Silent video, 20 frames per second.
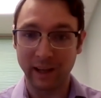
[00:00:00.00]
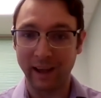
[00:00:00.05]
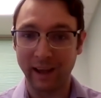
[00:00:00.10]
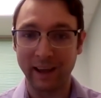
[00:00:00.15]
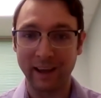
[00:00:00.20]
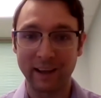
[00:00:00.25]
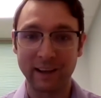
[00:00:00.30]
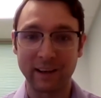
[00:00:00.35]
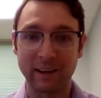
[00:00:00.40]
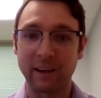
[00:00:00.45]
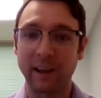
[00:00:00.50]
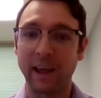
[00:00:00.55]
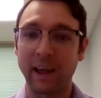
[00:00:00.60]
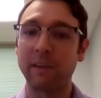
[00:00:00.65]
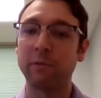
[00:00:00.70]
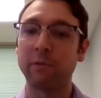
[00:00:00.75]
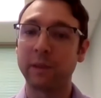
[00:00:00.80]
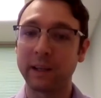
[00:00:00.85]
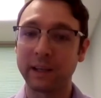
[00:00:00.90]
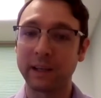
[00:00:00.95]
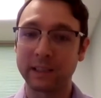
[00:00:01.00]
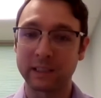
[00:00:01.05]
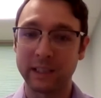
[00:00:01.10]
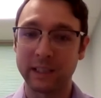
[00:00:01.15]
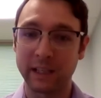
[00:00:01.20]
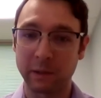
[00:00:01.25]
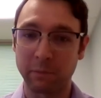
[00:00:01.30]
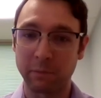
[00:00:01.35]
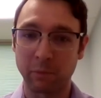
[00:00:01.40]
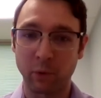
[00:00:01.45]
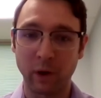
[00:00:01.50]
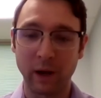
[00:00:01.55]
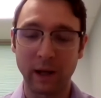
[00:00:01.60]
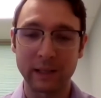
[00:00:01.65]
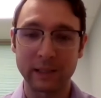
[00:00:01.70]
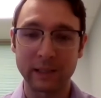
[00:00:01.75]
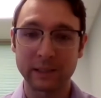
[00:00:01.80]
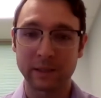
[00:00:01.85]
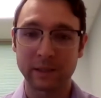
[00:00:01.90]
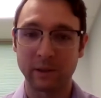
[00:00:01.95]
and everything is
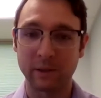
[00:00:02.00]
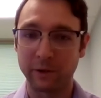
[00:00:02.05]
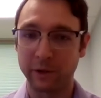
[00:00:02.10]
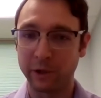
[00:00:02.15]
decompressed,